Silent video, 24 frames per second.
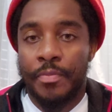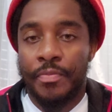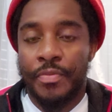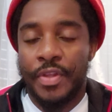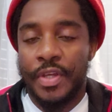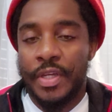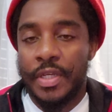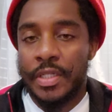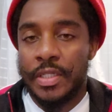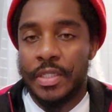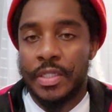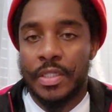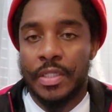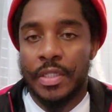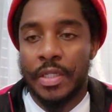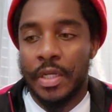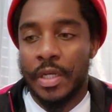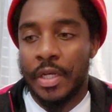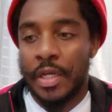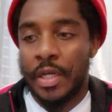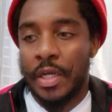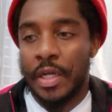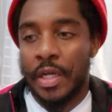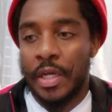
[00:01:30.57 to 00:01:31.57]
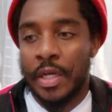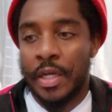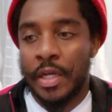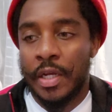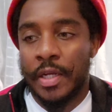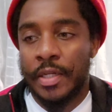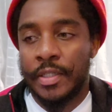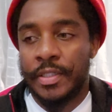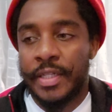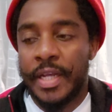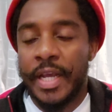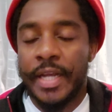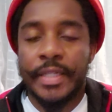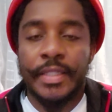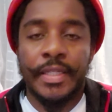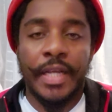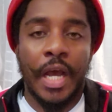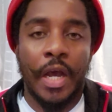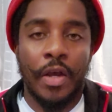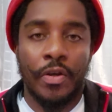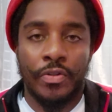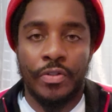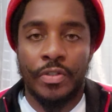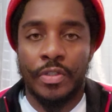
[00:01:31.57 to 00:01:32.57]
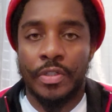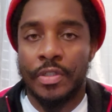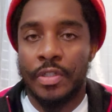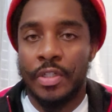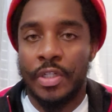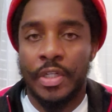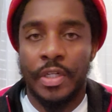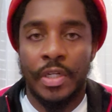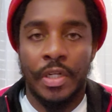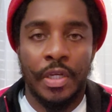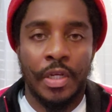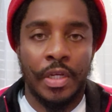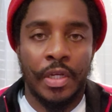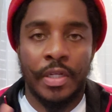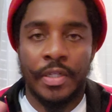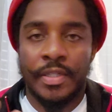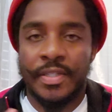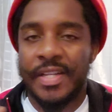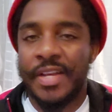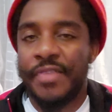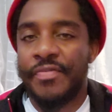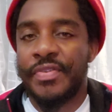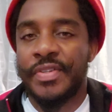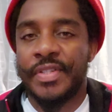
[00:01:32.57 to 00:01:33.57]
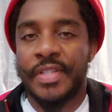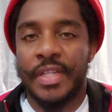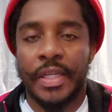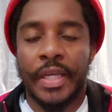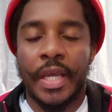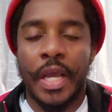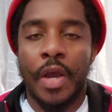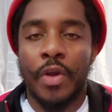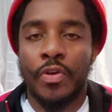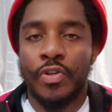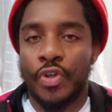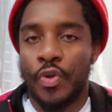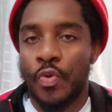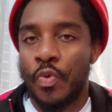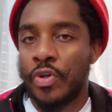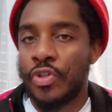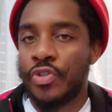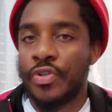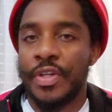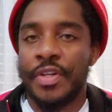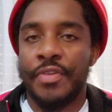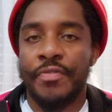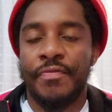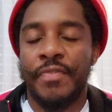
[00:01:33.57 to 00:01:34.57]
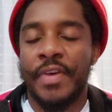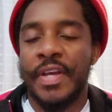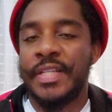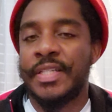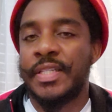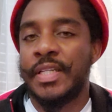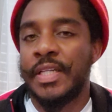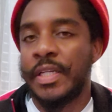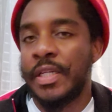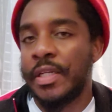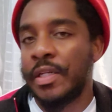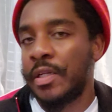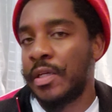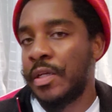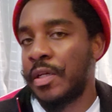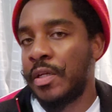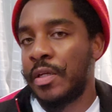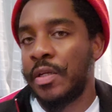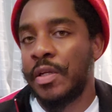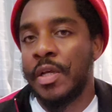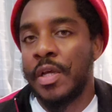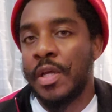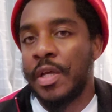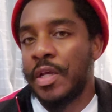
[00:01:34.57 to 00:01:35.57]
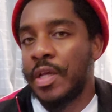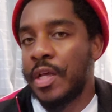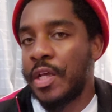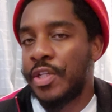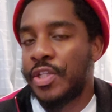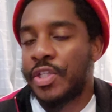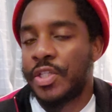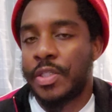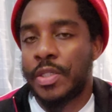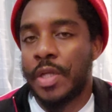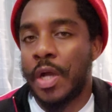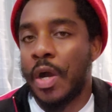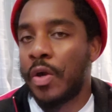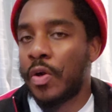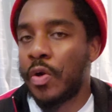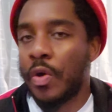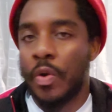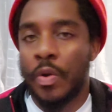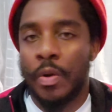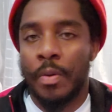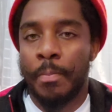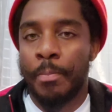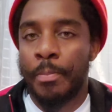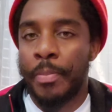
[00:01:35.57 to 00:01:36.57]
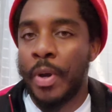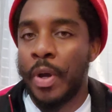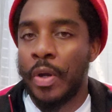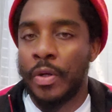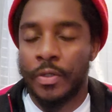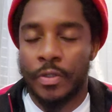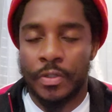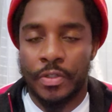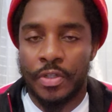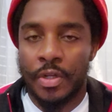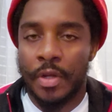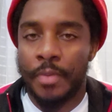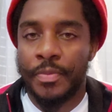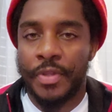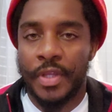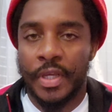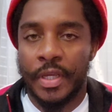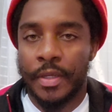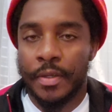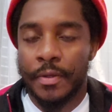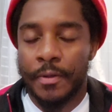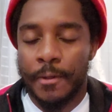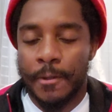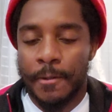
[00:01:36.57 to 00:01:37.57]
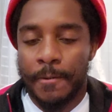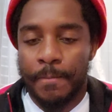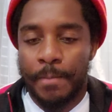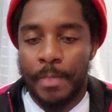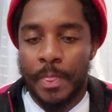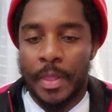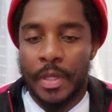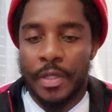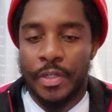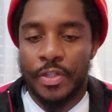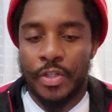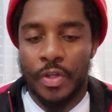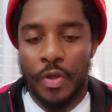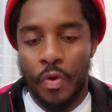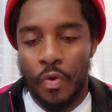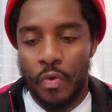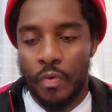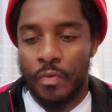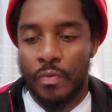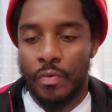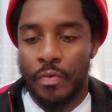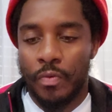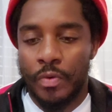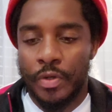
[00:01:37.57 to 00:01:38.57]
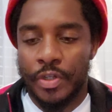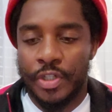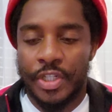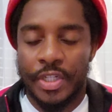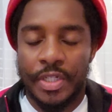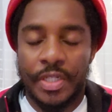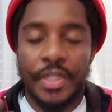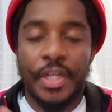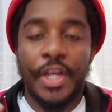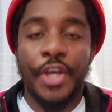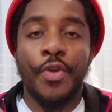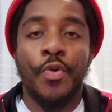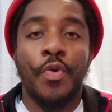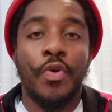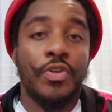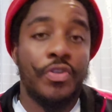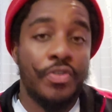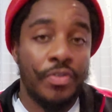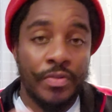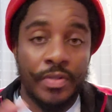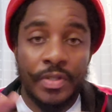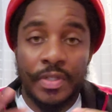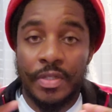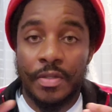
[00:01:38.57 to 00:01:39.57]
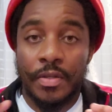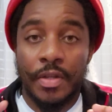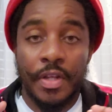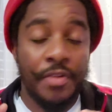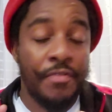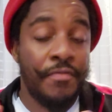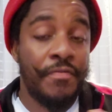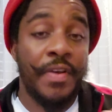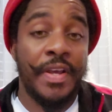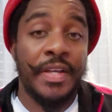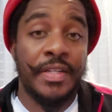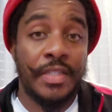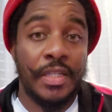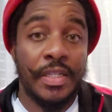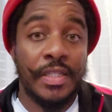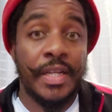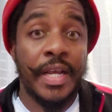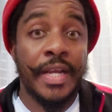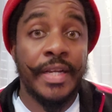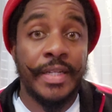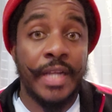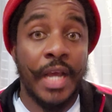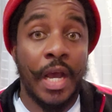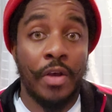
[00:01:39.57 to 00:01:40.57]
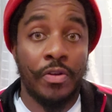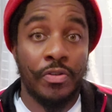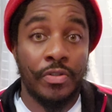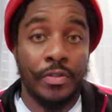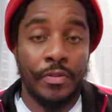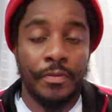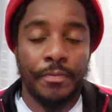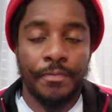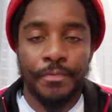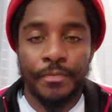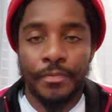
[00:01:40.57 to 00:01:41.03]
this 10,000 in a savings account. You want to invest it in a stock or a bond or something. So we'll just say you want to invest 10,000.